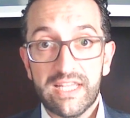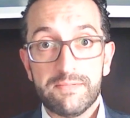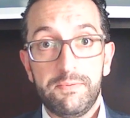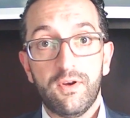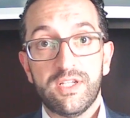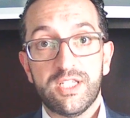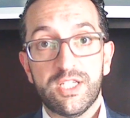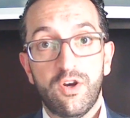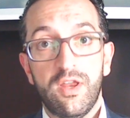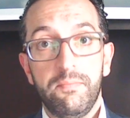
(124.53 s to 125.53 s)
experienced
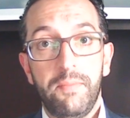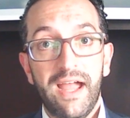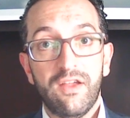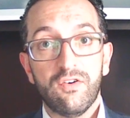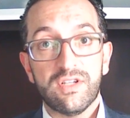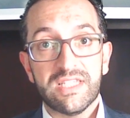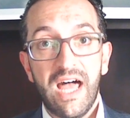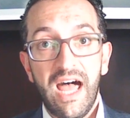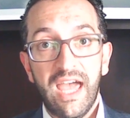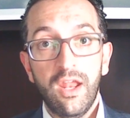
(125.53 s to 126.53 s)
attorney by your
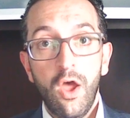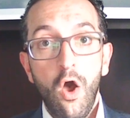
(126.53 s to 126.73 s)
side,